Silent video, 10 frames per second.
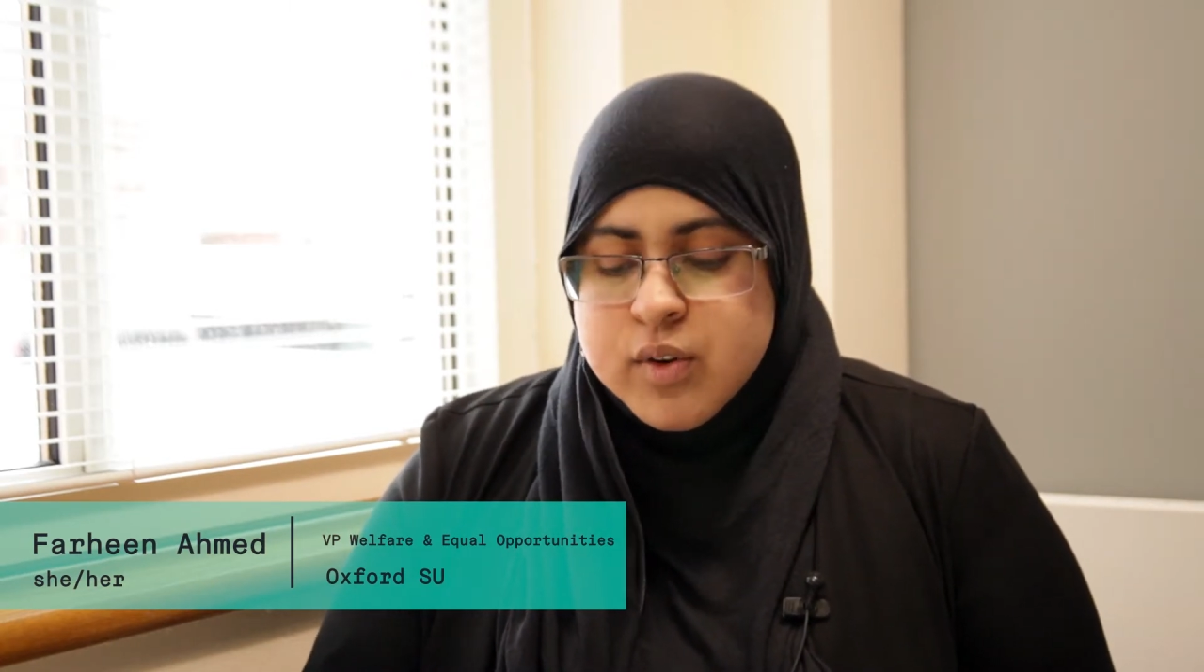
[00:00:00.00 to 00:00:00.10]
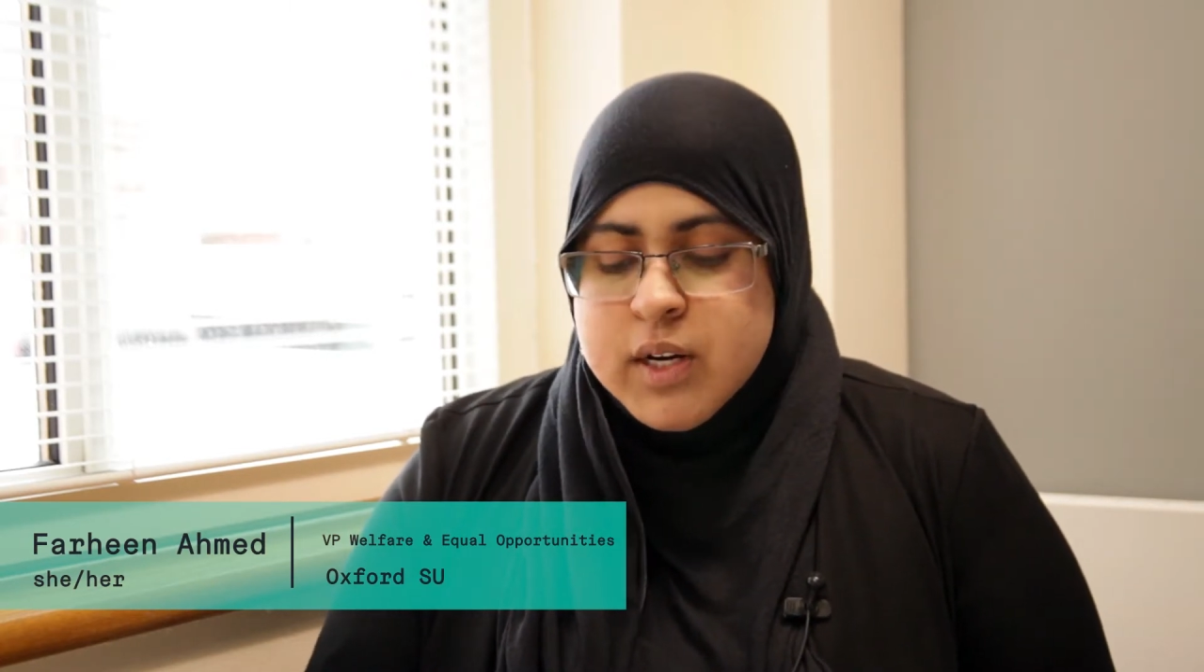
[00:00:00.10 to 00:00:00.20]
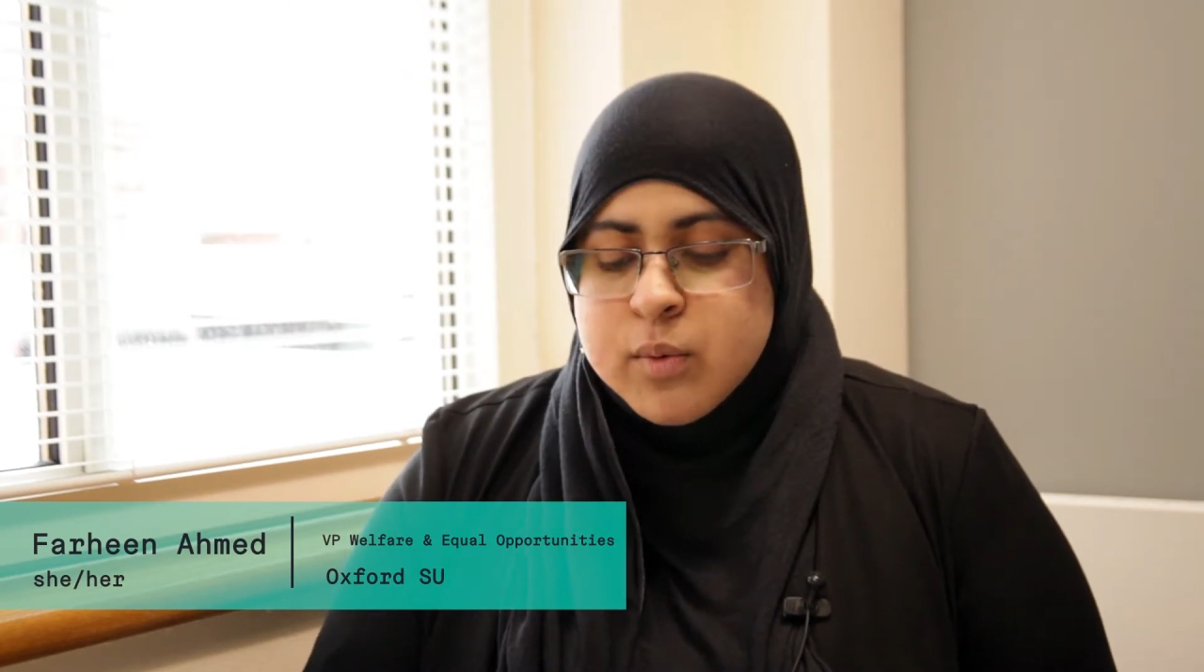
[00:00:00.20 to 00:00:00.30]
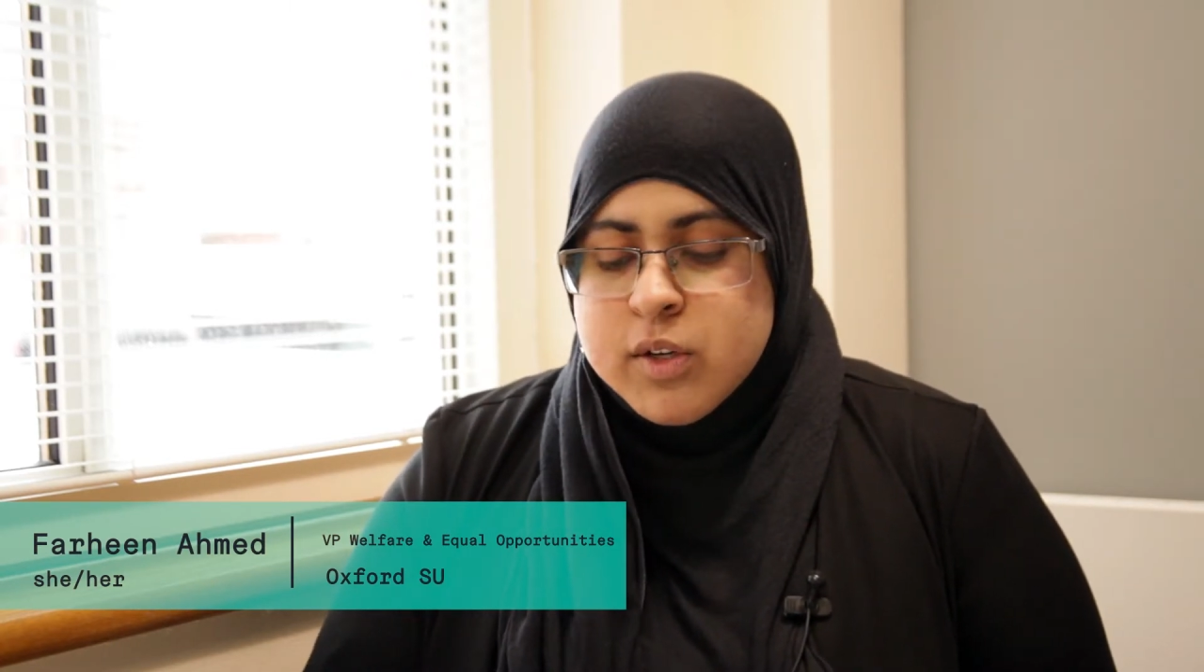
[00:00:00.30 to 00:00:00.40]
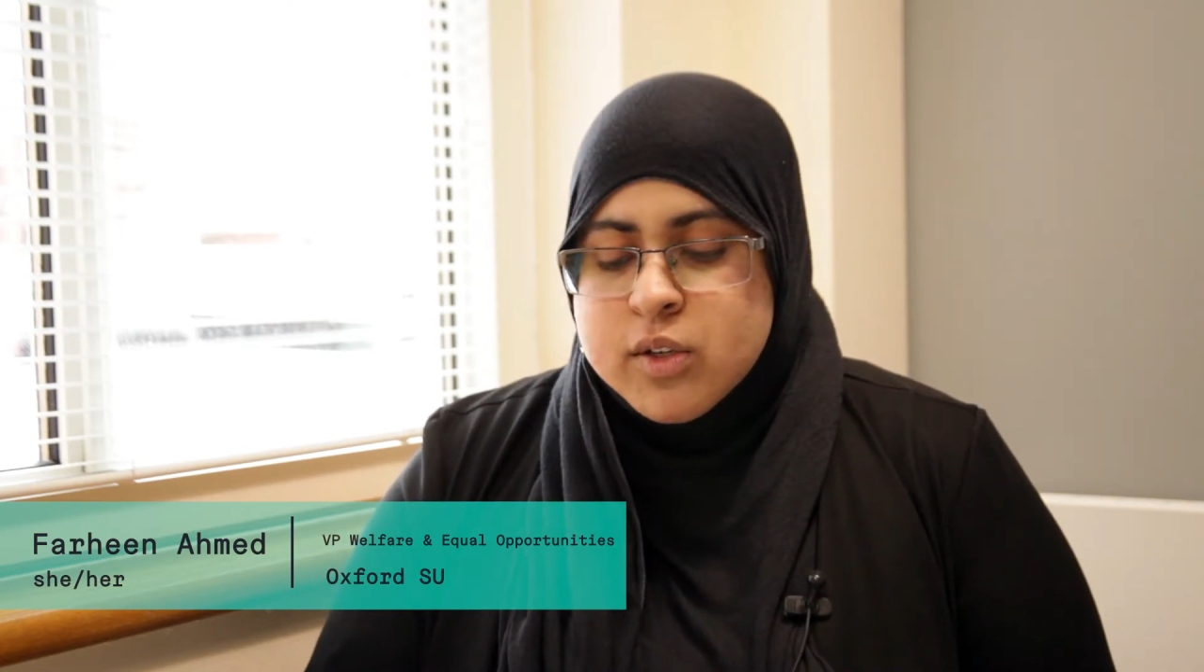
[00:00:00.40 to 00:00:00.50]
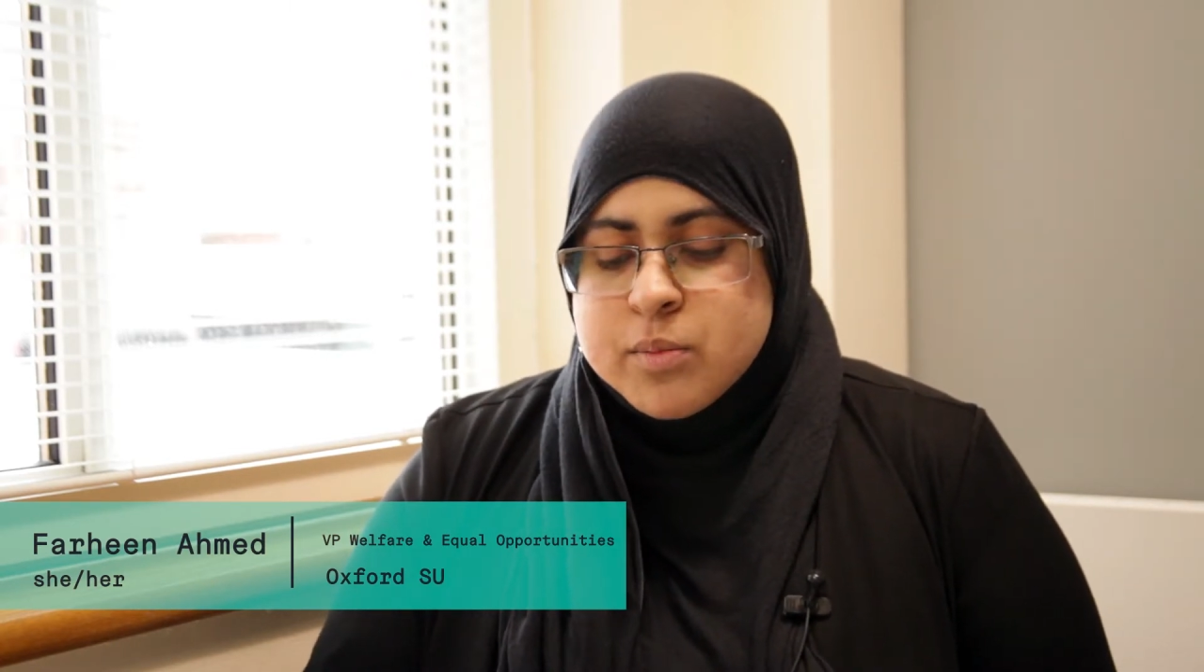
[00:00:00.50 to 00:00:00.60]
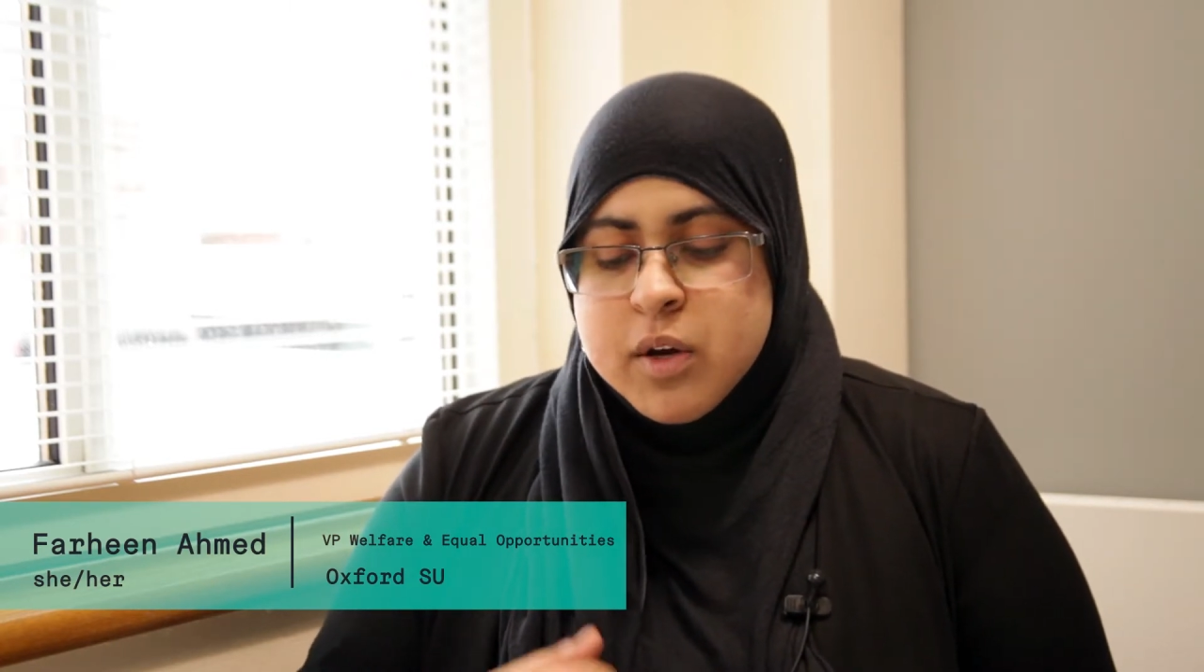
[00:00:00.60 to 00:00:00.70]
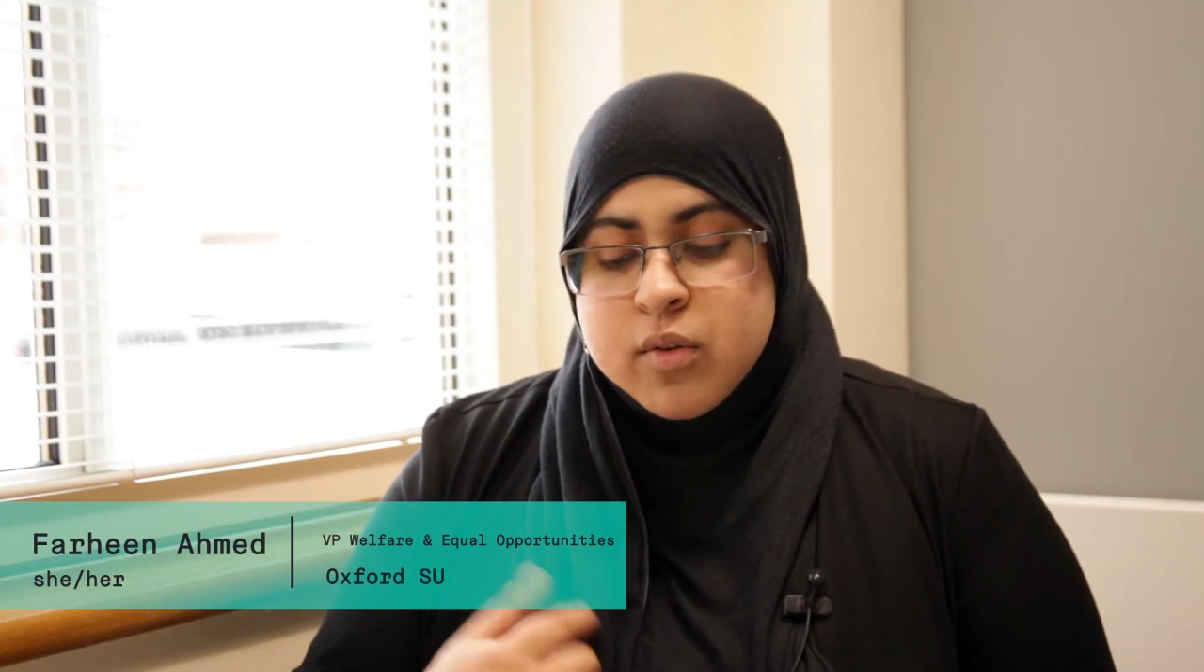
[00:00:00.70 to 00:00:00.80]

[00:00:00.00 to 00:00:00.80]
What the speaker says: training workshops,